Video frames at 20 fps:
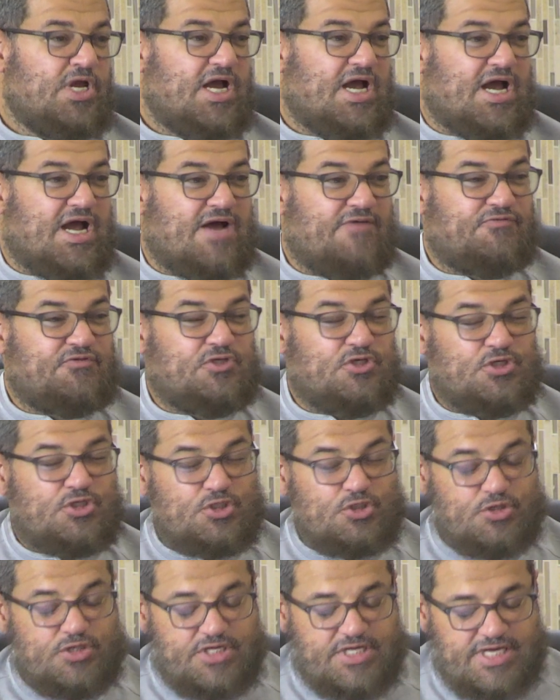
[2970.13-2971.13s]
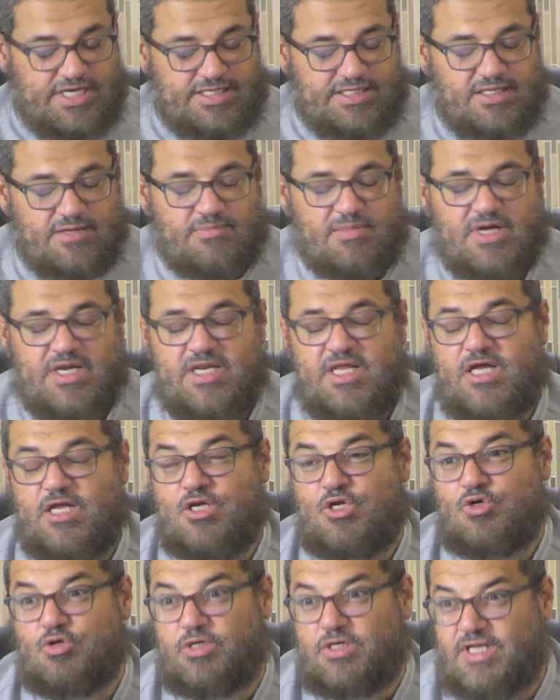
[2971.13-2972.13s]
after you get the money and
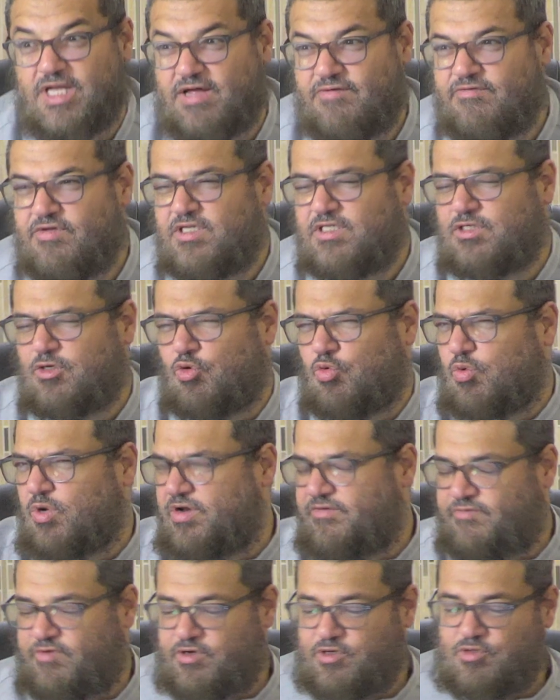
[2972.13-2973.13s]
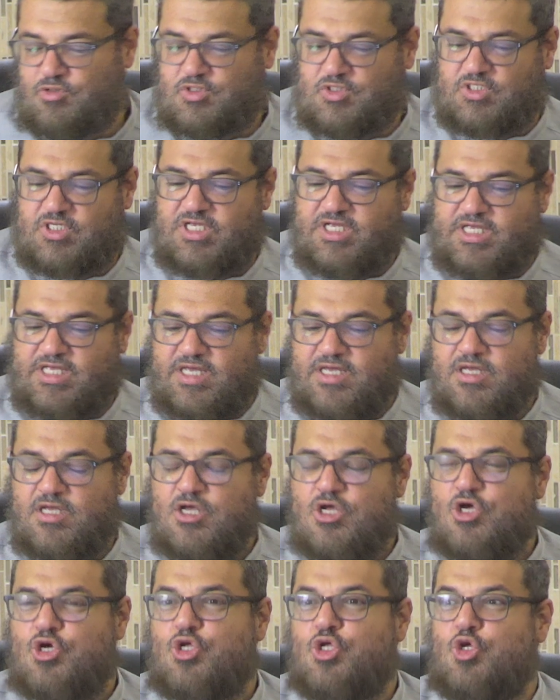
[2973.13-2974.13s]
you love it or whatever you're seeking,
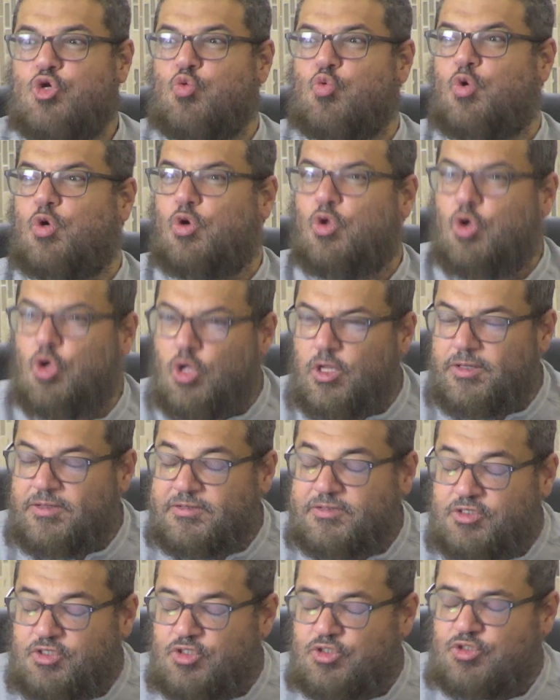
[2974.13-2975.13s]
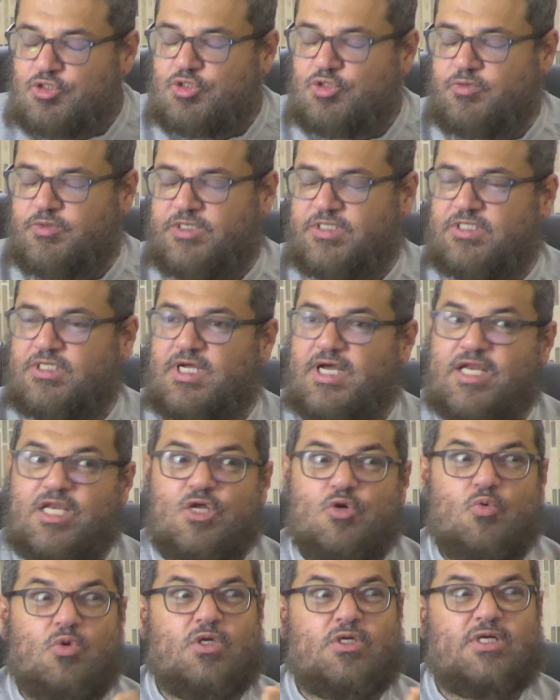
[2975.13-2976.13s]
you will hold to it and you
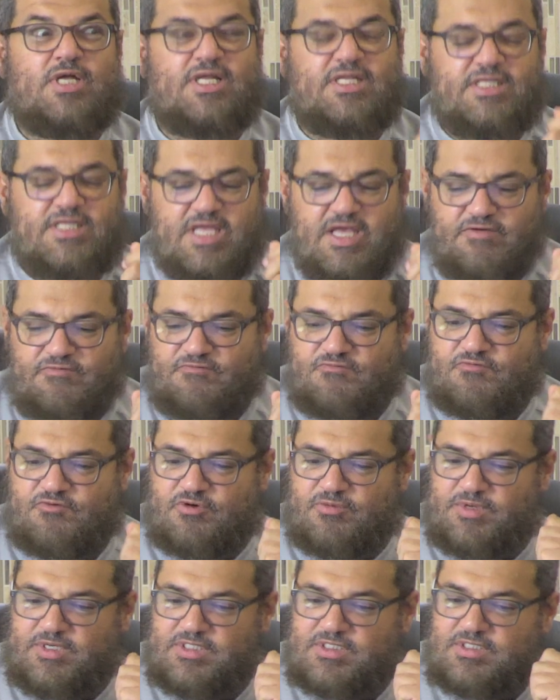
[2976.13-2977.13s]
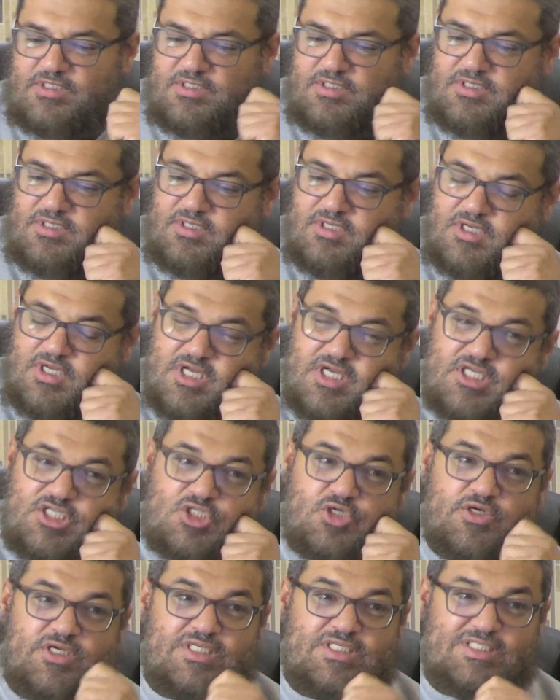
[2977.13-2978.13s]
will not give from it.
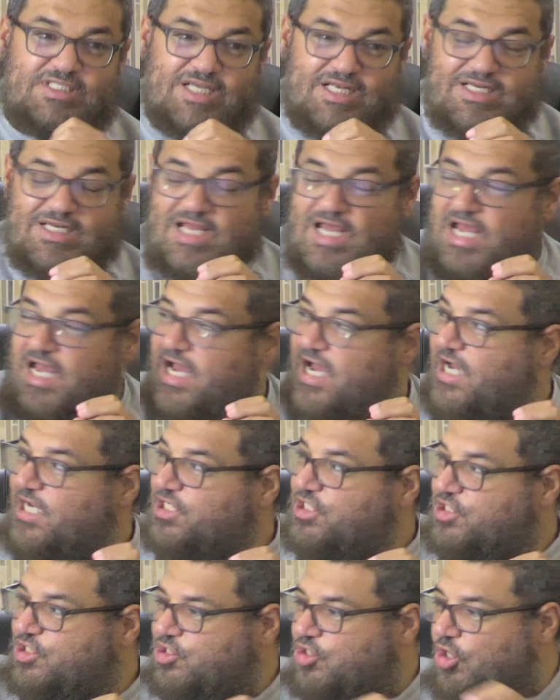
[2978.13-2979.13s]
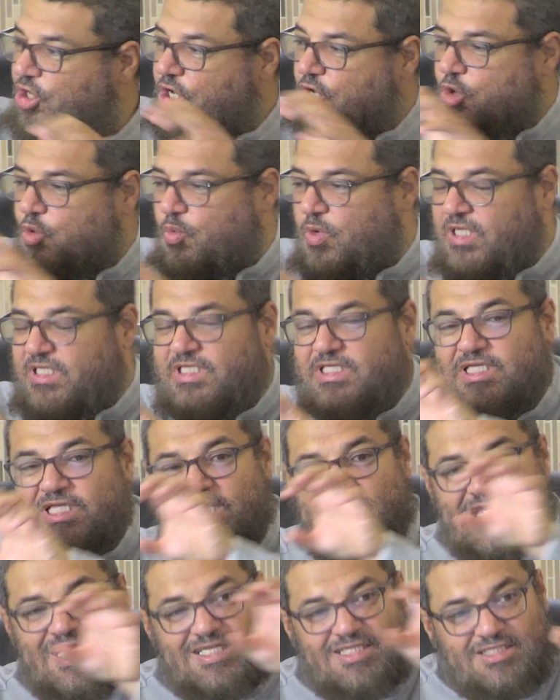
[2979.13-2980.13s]
So he said, ash-shuh, what
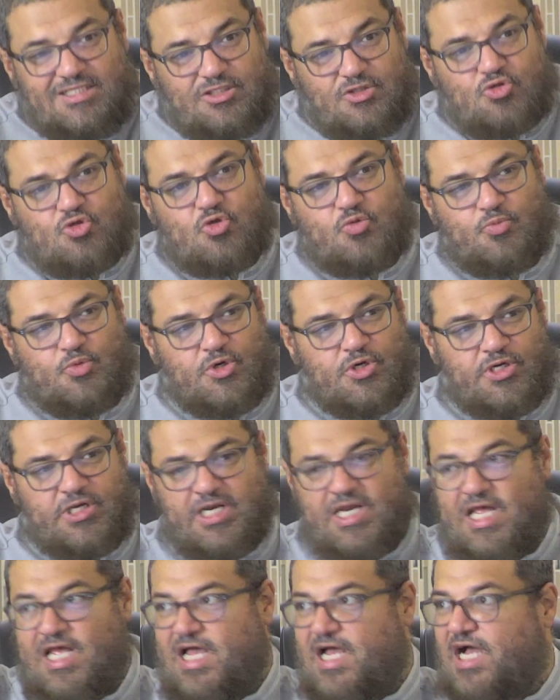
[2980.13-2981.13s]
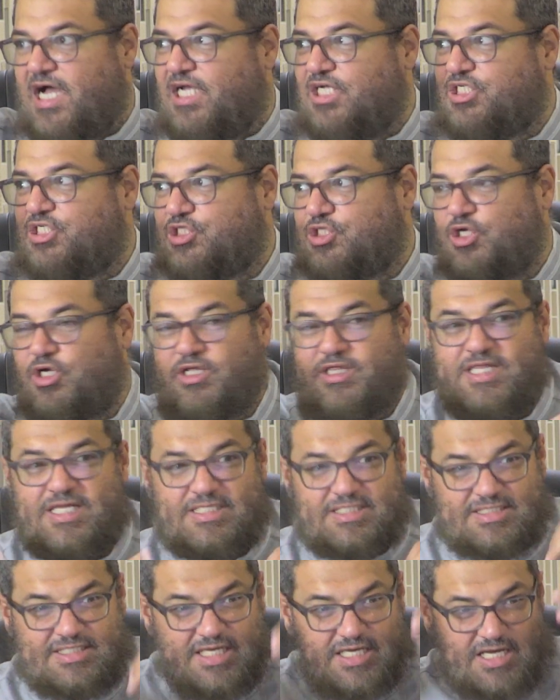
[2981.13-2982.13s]
led to bukhl, ash-shuh, that
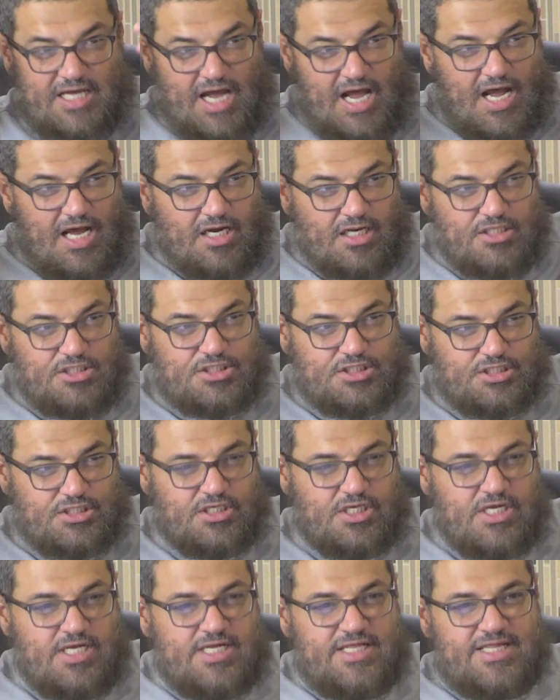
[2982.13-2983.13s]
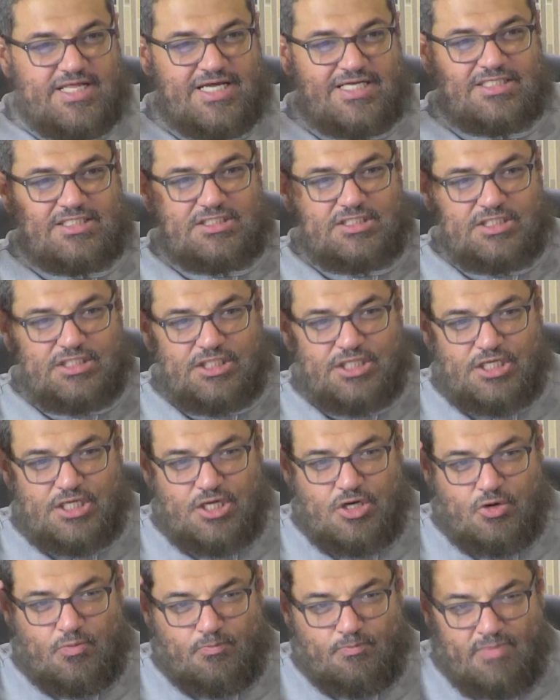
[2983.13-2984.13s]
psychology, that
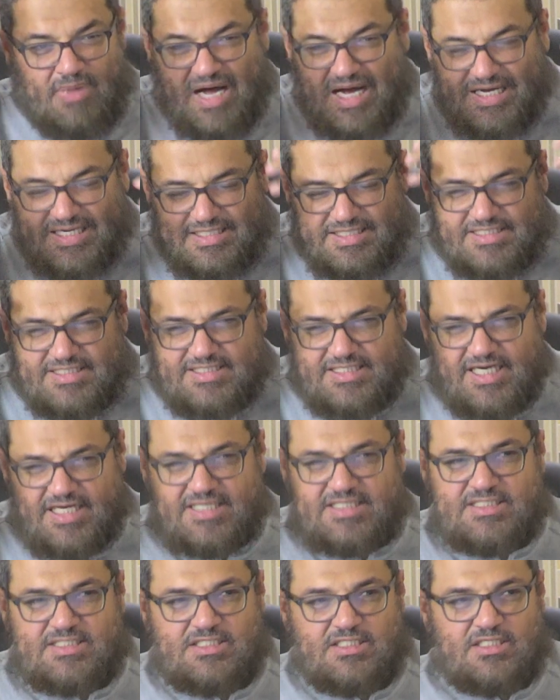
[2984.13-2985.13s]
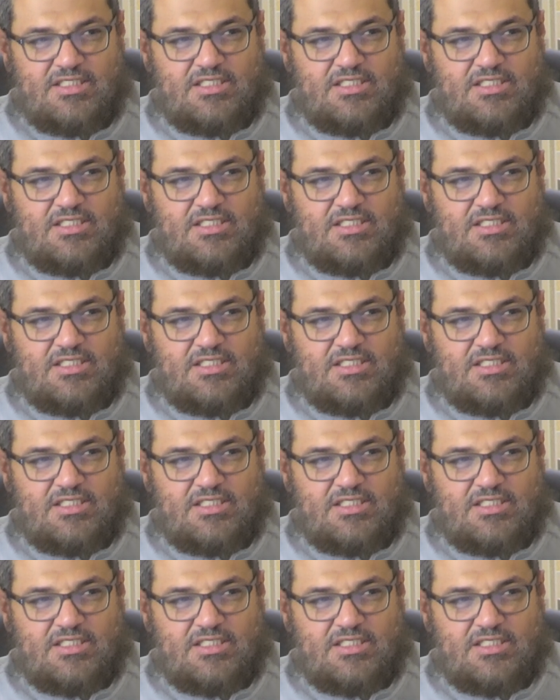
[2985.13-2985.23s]
mindset,